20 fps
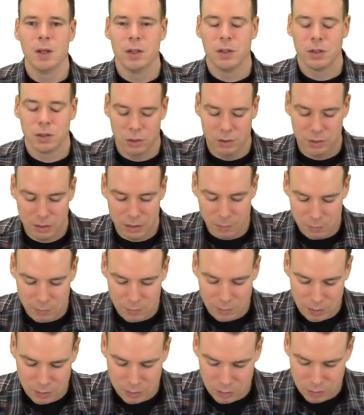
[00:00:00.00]
So to sum
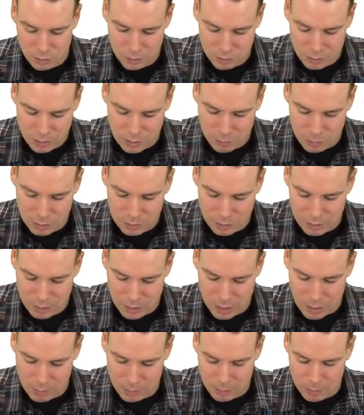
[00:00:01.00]
these two statements
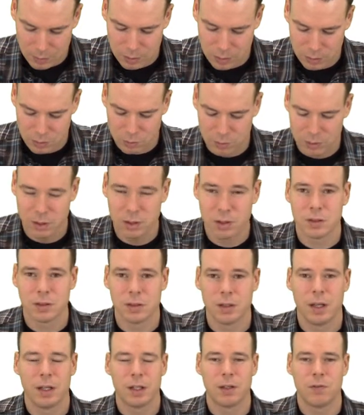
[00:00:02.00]
up, it's really just
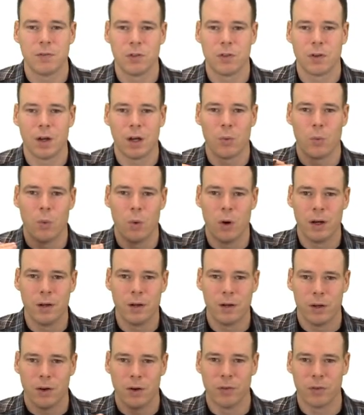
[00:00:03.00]
saying if you've got
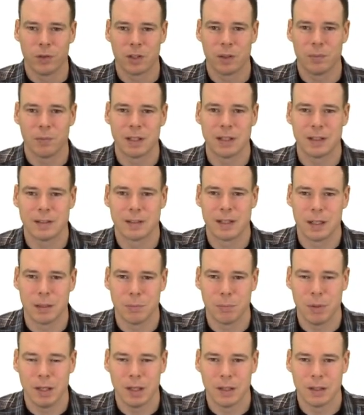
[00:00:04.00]
1 over something that's getting
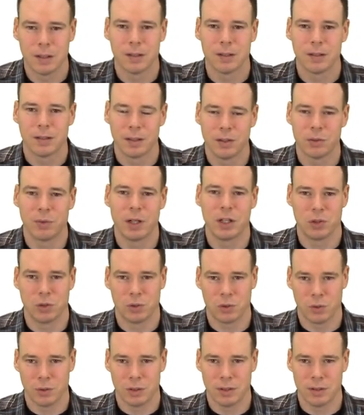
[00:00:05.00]
big, then the ratio is
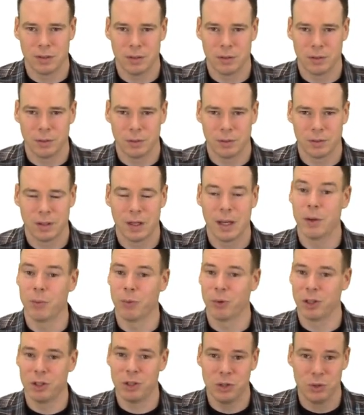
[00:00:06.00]
going to 0. And
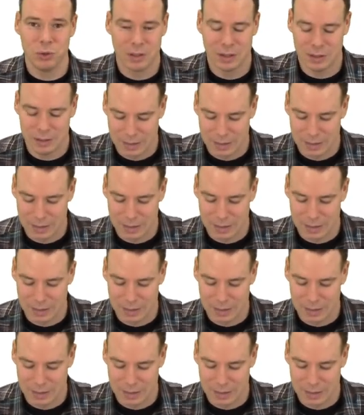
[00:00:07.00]
we're going to use this